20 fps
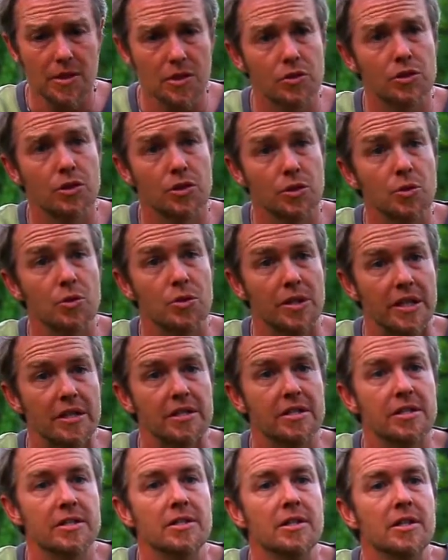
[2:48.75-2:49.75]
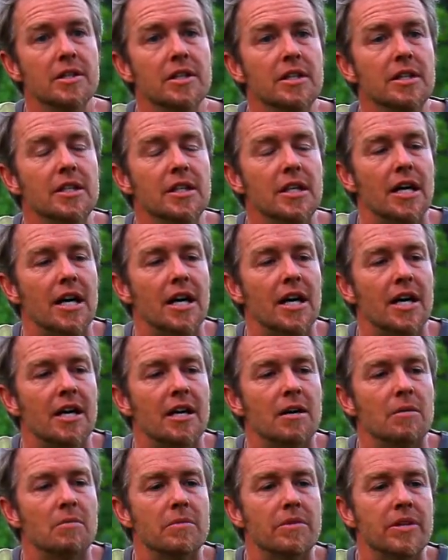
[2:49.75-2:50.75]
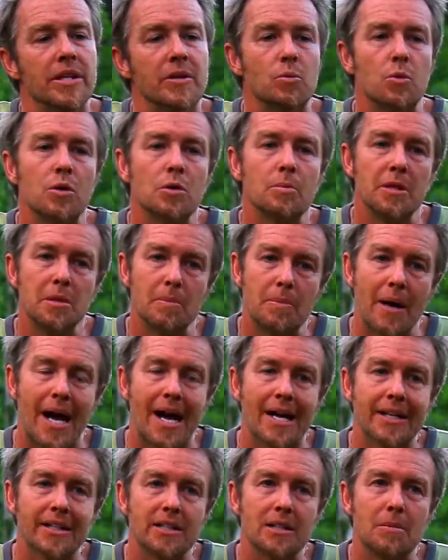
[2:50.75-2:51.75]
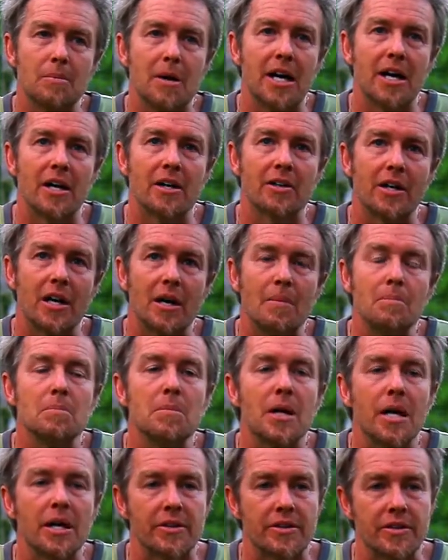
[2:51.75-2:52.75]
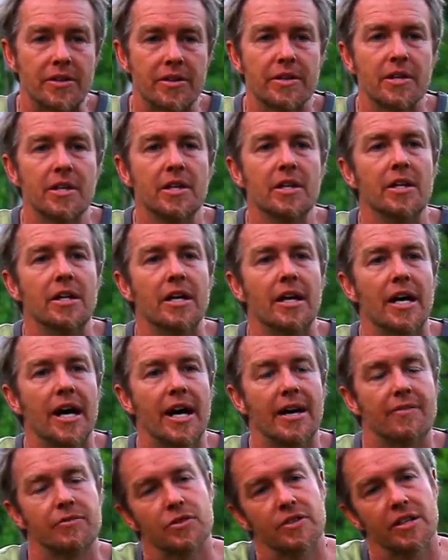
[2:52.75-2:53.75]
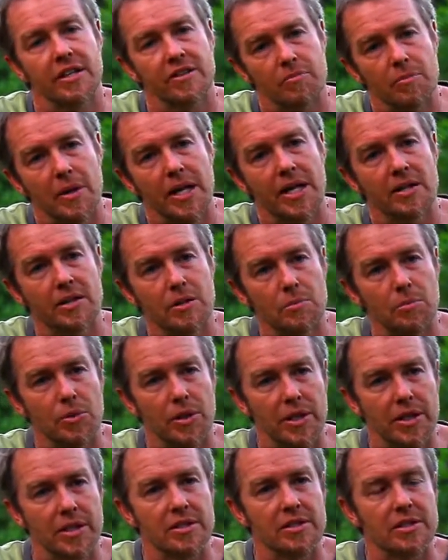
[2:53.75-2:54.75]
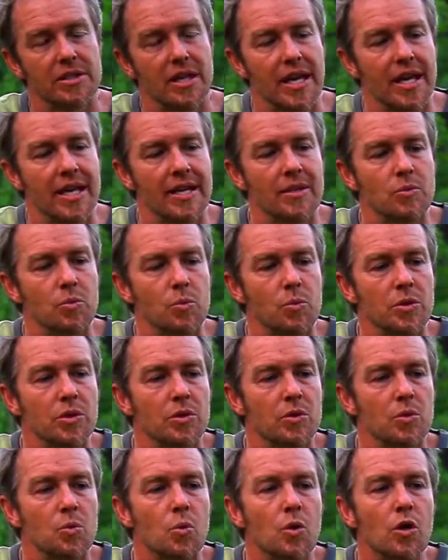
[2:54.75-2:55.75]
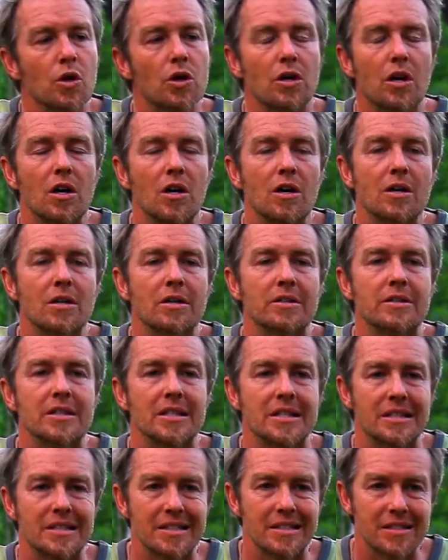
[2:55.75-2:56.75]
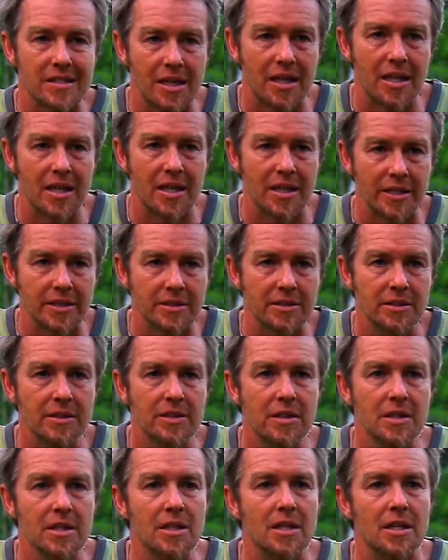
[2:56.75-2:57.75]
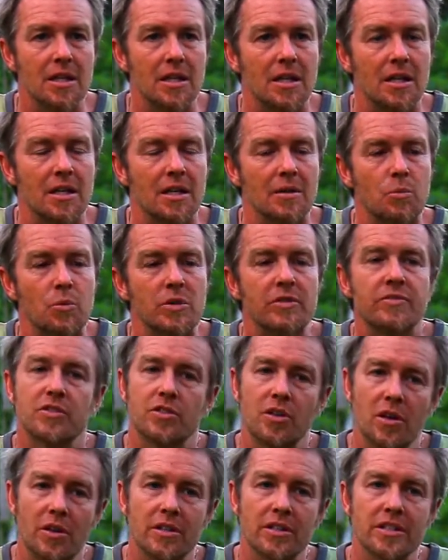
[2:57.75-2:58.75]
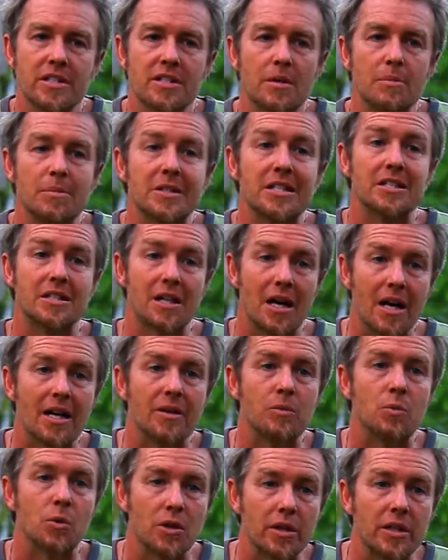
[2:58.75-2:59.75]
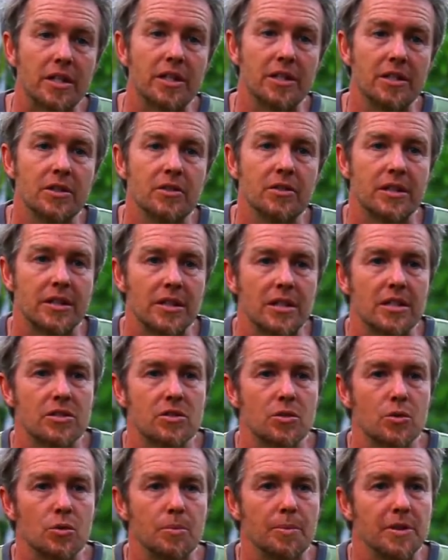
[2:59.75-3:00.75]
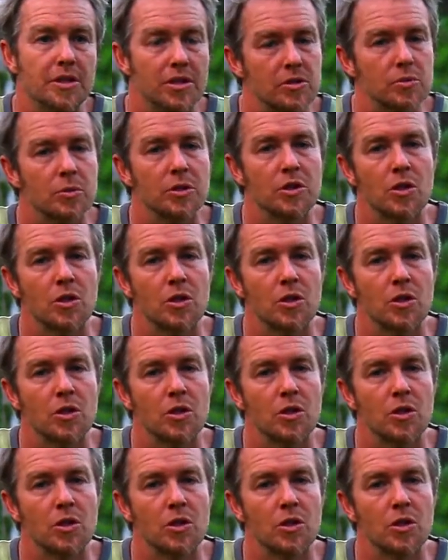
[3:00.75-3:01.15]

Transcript: to do this. Then we'll be back in about a month after they've made the bricks, and we'll work on design. We've started some design work here at this school because we